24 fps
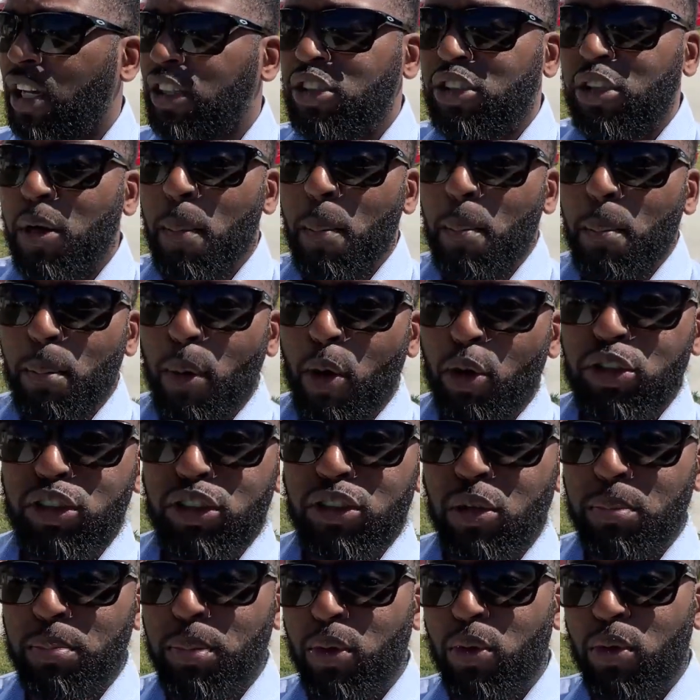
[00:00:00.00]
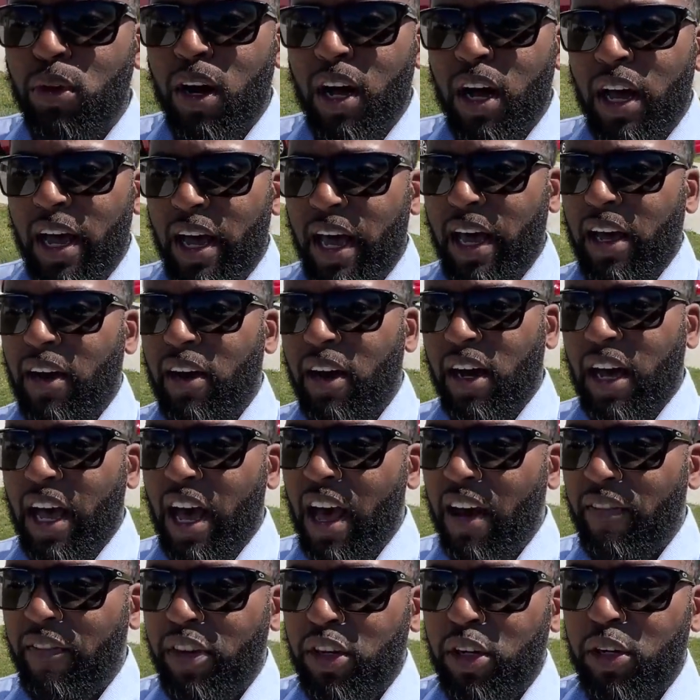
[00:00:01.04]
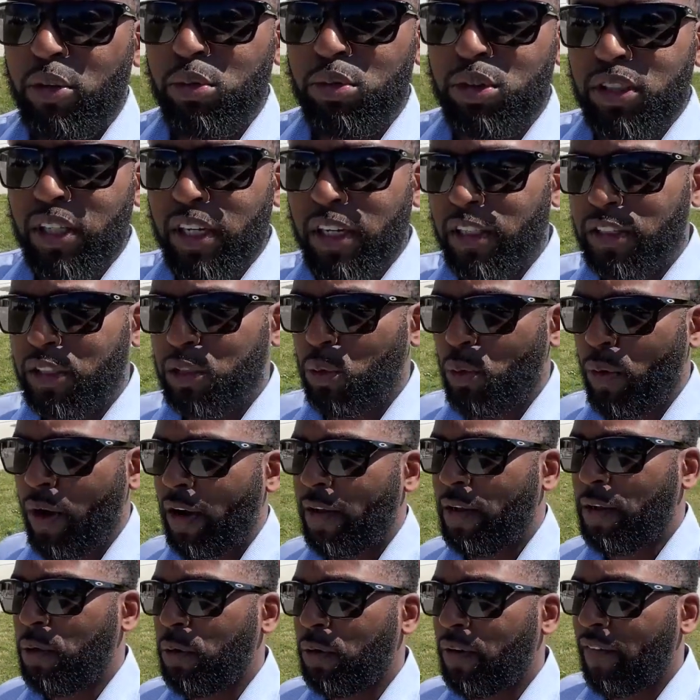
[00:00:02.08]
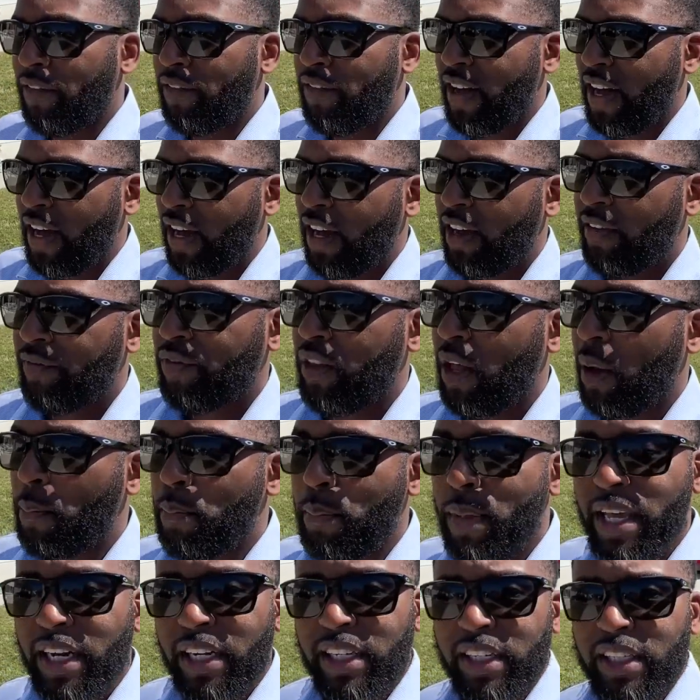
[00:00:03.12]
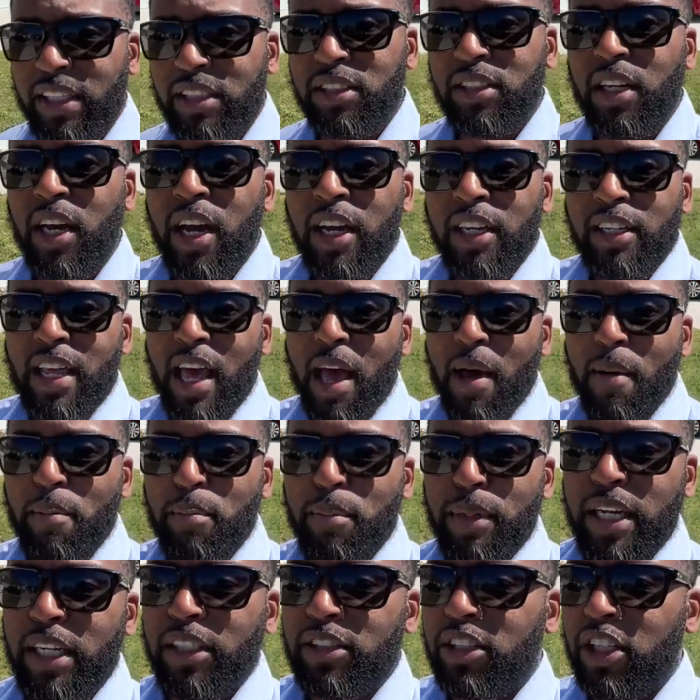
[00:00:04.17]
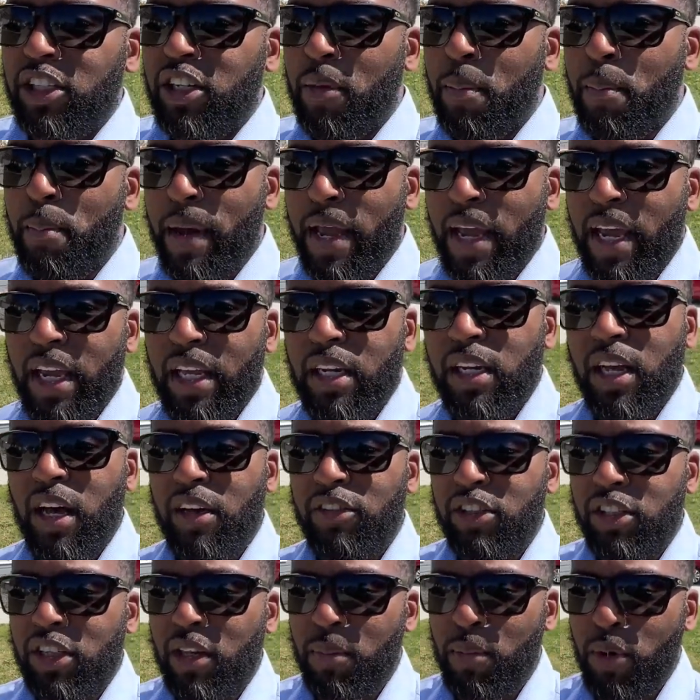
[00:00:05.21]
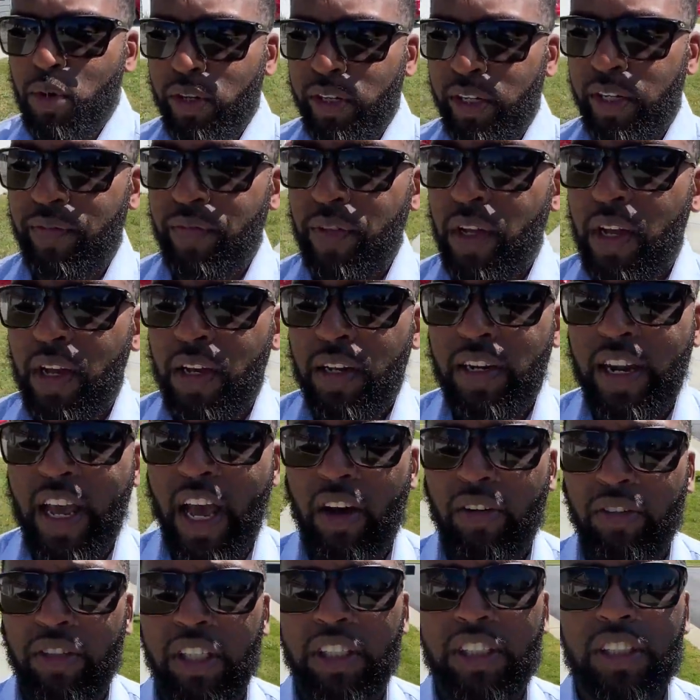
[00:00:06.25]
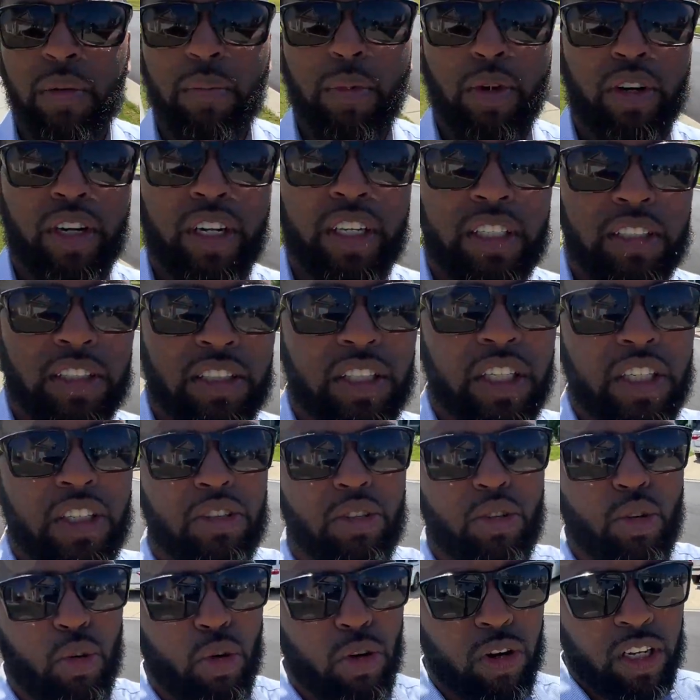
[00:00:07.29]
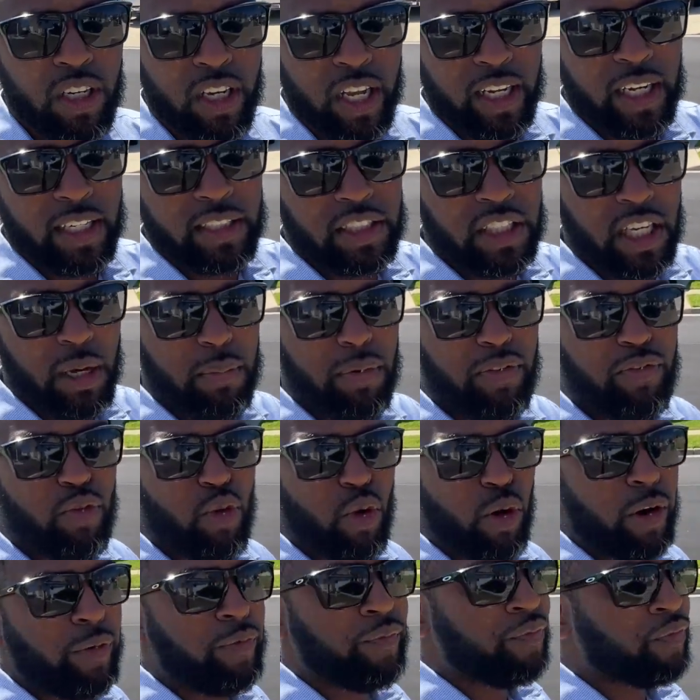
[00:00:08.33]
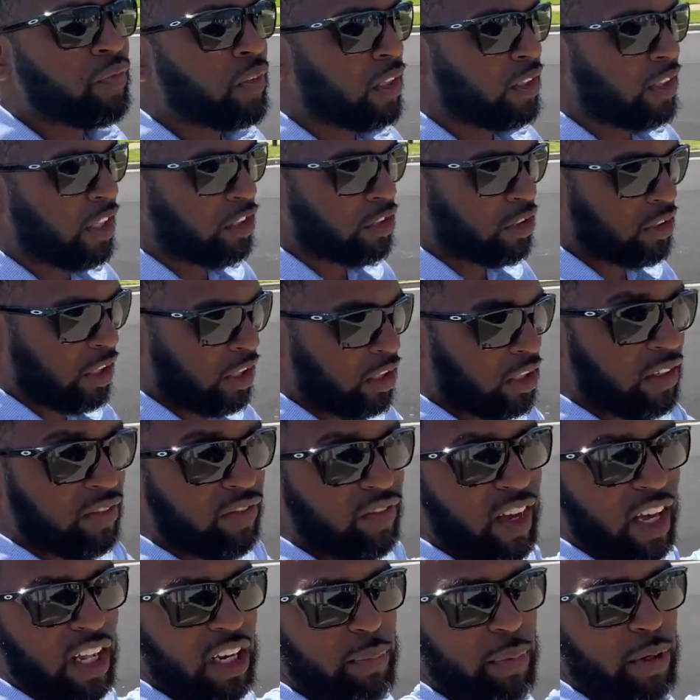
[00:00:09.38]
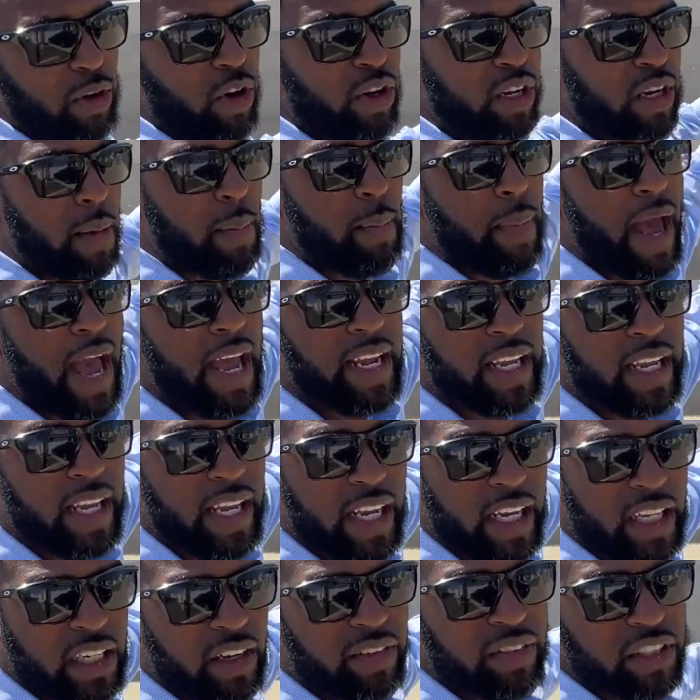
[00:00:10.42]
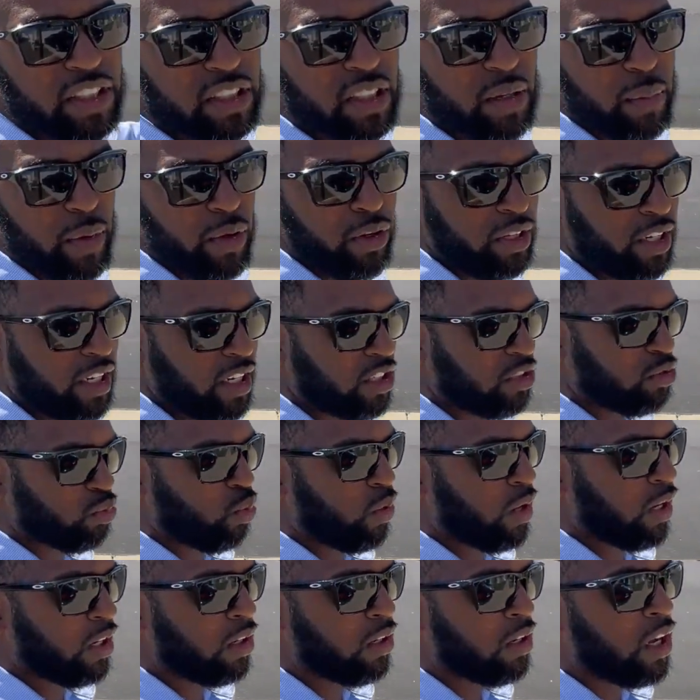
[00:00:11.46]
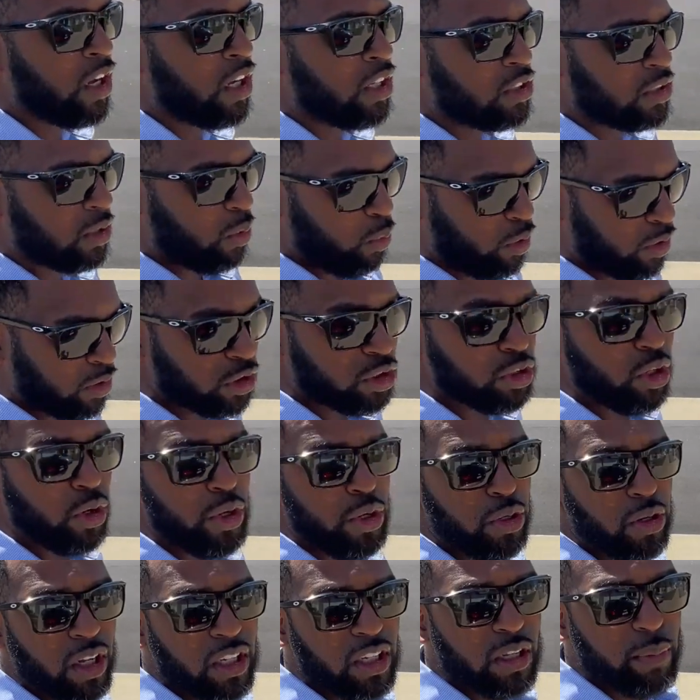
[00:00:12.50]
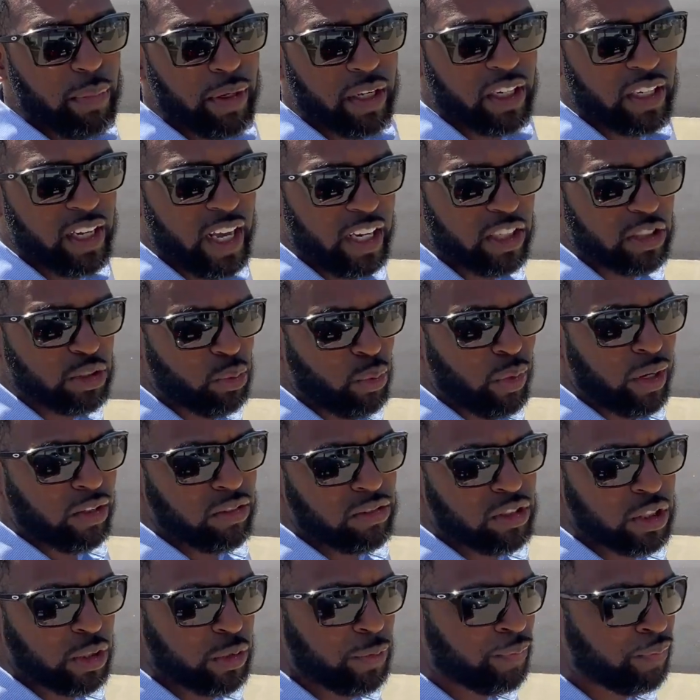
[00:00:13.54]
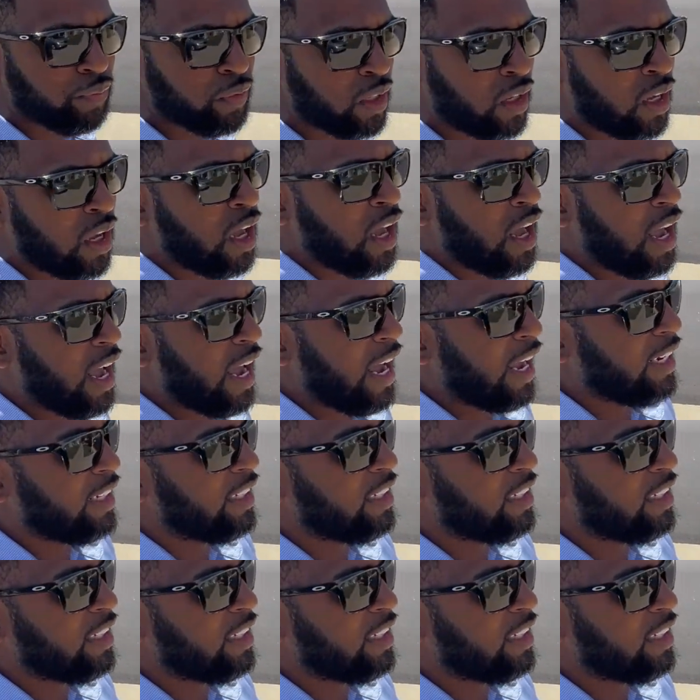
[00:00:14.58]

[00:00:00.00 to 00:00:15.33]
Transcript: to multiple avenues here to where you can find amenities that meets the demand of the community. Now, this community is still growing, like I said before. They're still developing on the back end of this community as well. So we'll show you a little bit of that as well too. And